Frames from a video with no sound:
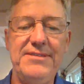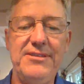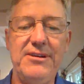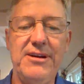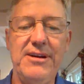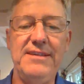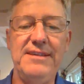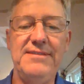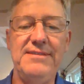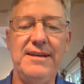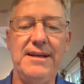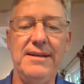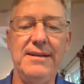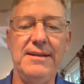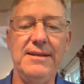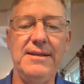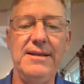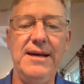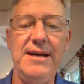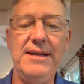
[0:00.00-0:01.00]
or
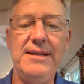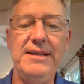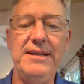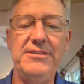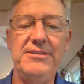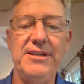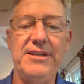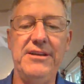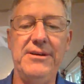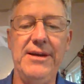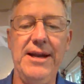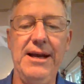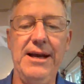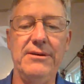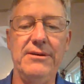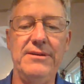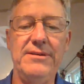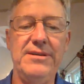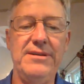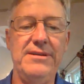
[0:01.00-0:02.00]
accidentally knock each other
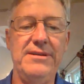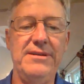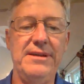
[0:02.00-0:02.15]
out?